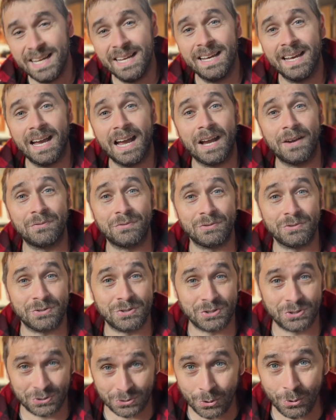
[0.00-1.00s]
after
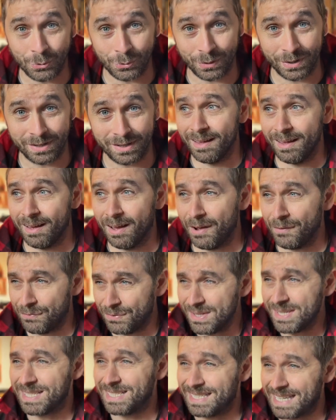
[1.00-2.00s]
story of
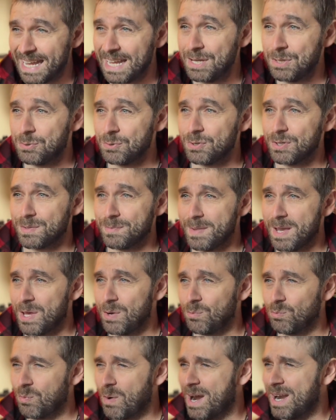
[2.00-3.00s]
this dangerous
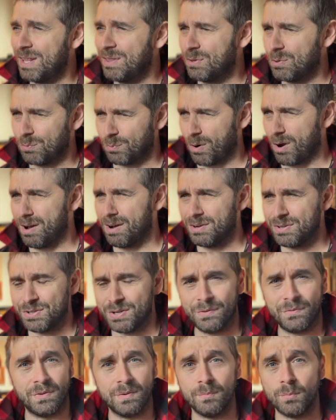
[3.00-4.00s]
man righting the wrongs
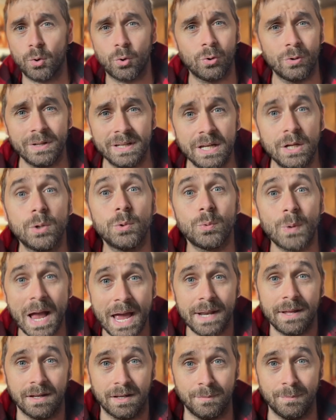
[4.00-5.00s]
of the morally
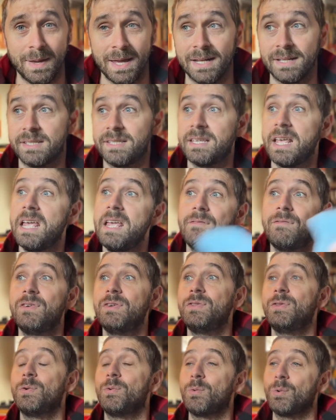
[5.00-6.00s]
erratic man,
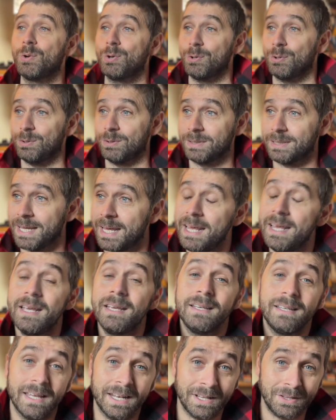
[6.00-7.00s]
saving the world,
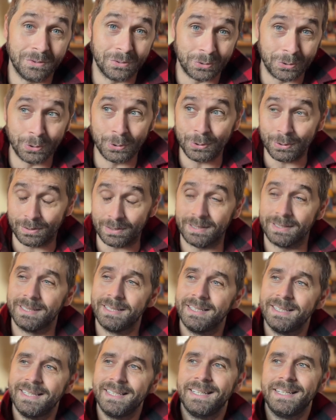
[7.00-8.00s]
getting the girl,
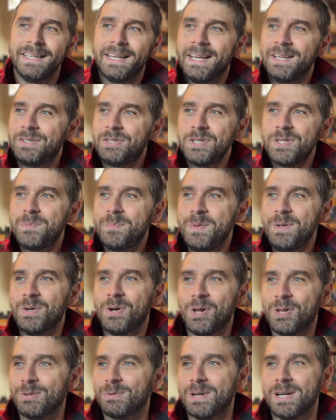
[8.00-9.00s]
and just being
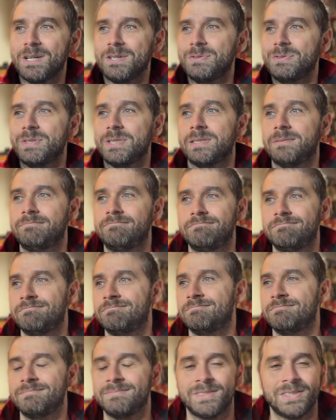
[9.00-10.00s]
all around
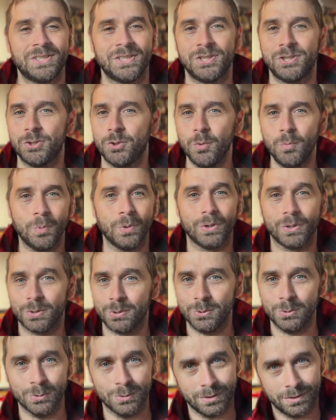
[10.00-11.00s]
super
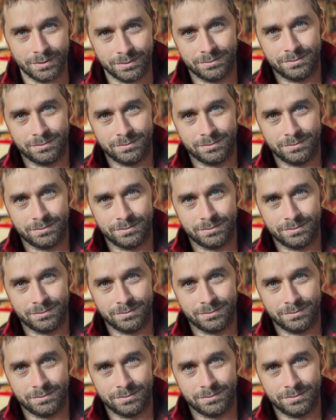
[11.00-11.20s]
cool.